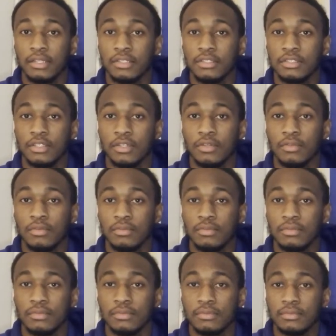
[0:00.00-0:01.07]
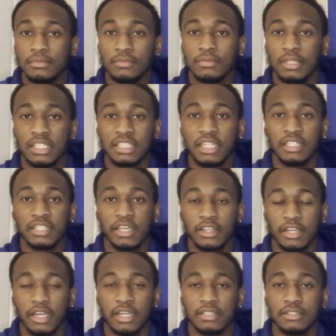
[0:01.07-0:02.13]
So let's get it together,
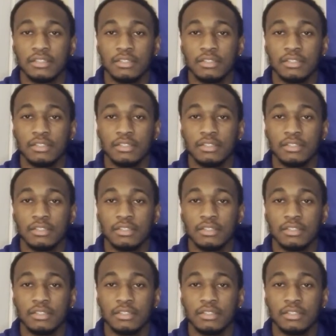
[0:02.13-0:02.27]
guys.